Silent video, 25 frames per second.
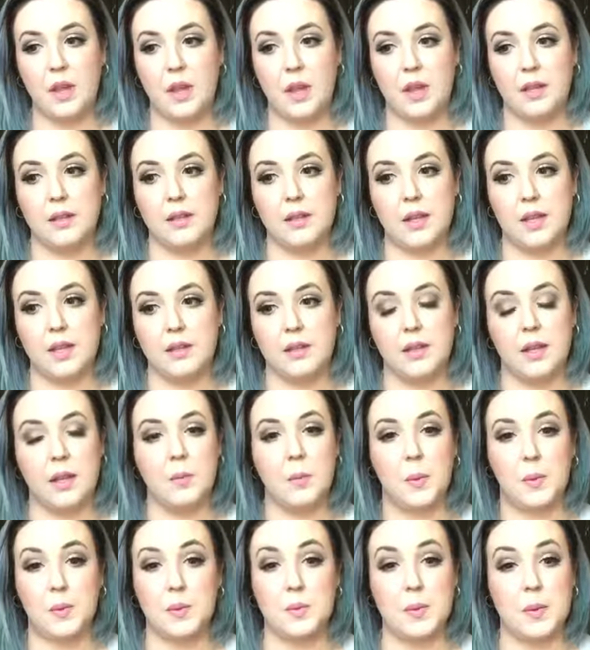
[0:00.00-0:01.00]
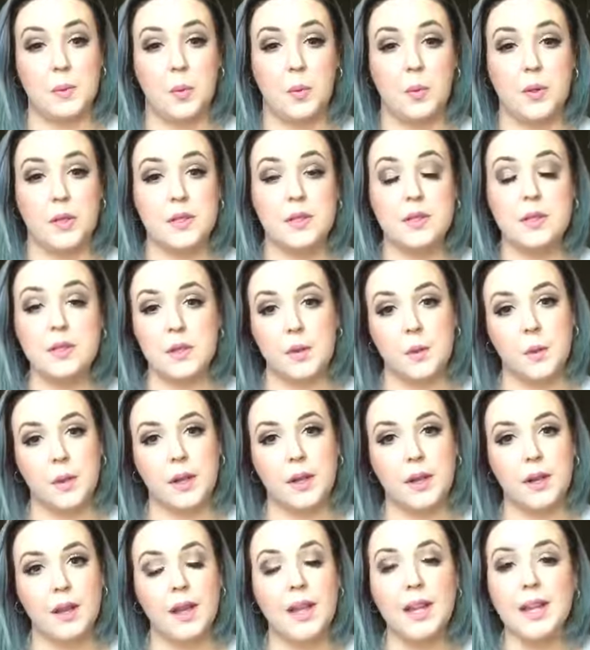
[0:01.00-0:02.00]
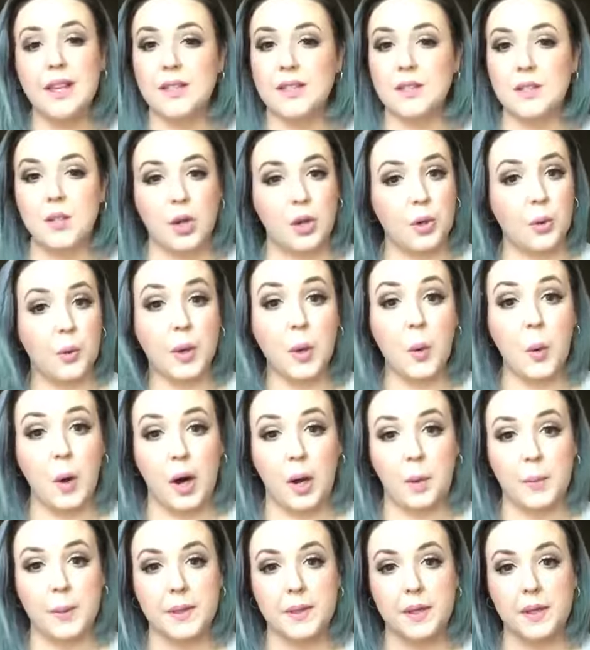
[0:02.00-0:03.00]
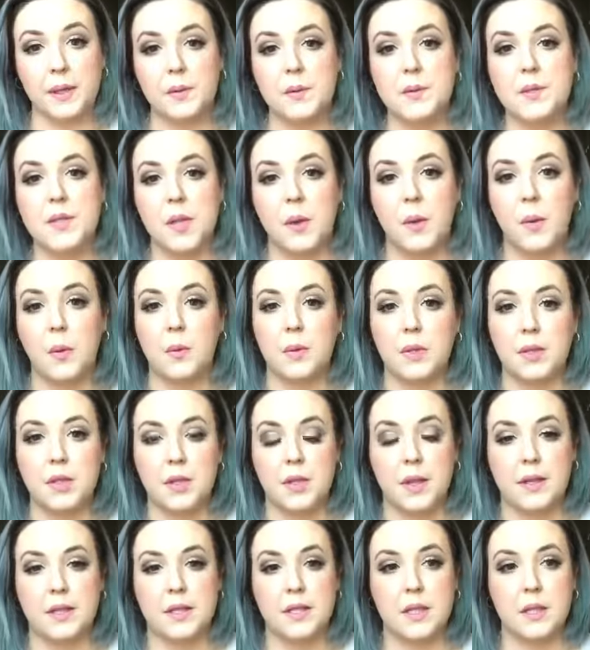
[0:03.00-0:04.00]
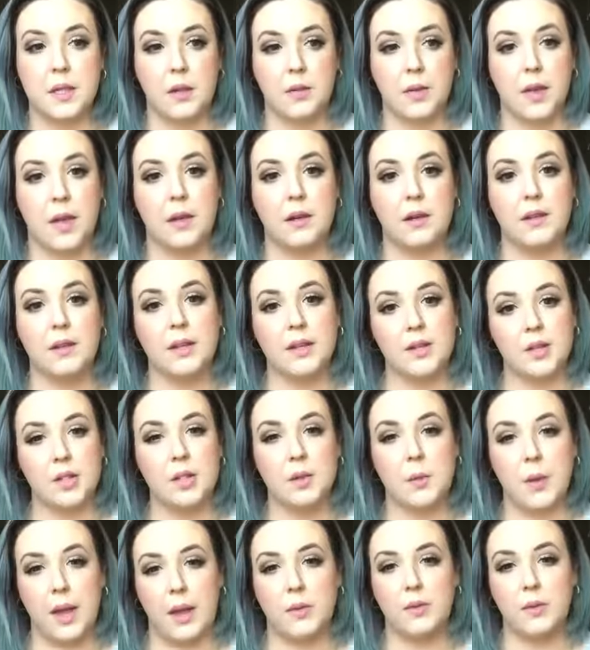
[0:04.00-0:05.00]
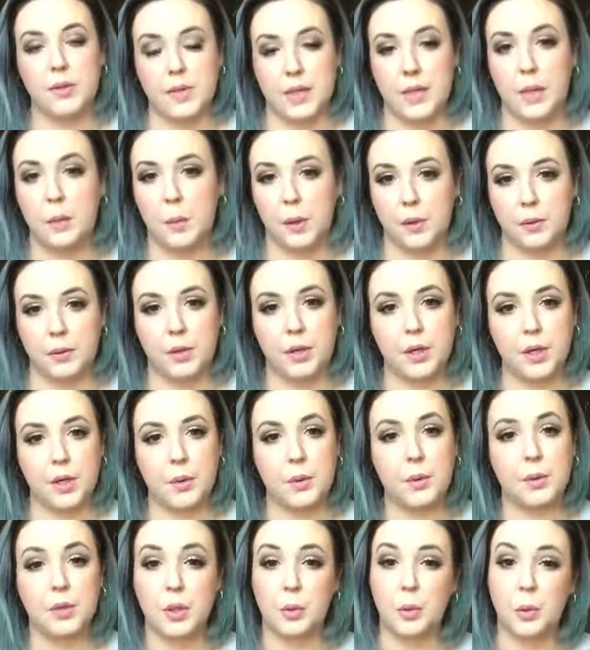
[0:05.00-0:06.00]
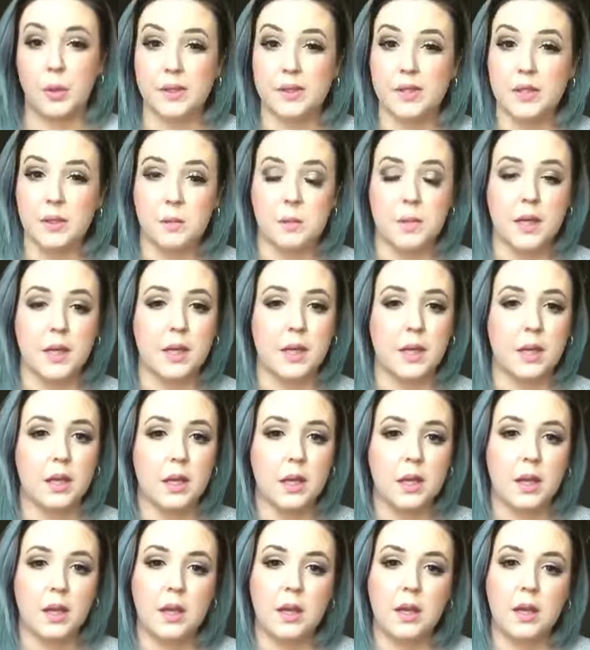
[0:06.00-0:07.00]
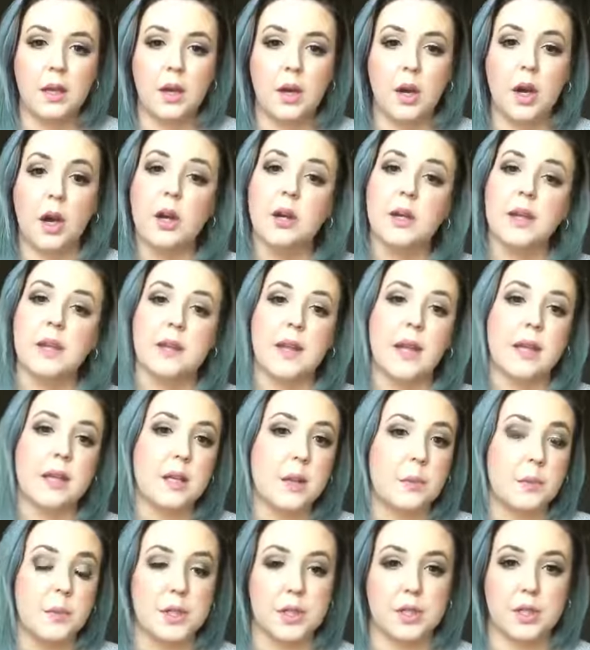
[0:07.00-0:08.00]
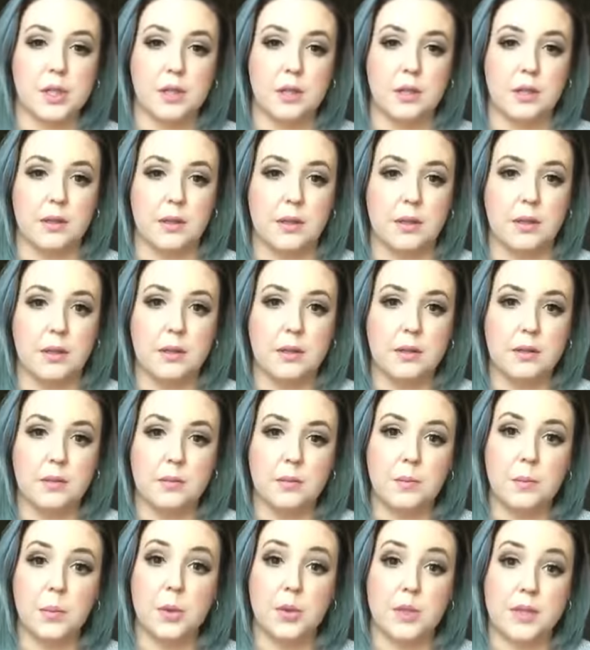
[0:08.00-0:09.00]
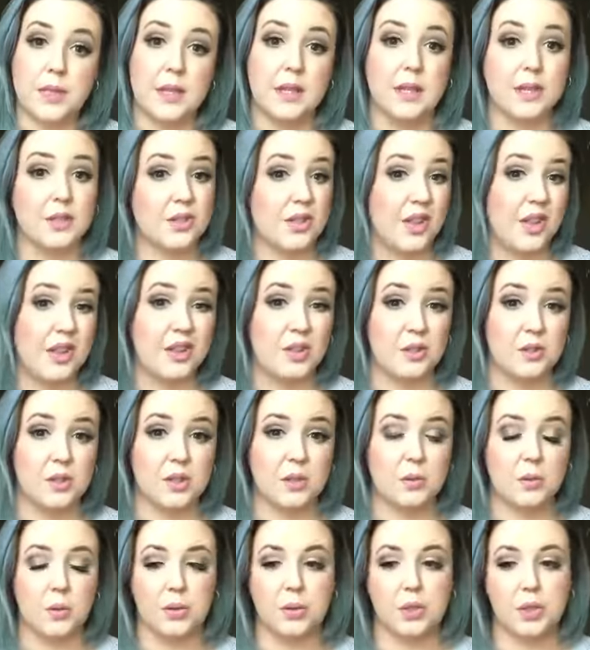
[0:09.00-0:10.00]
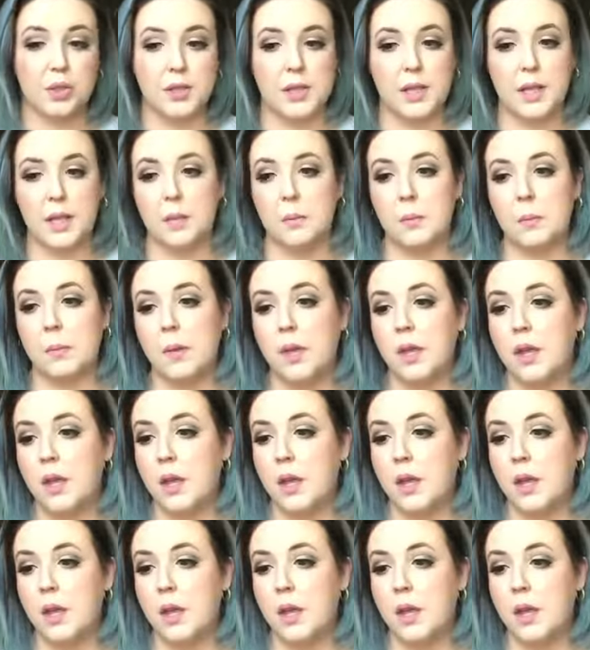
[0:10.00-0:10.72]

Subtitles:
I think that most people can do it. It's not a requirement though, so I want you guys to know that, unless you have a team under you and you want to be earning that commission percentage that you do on your team.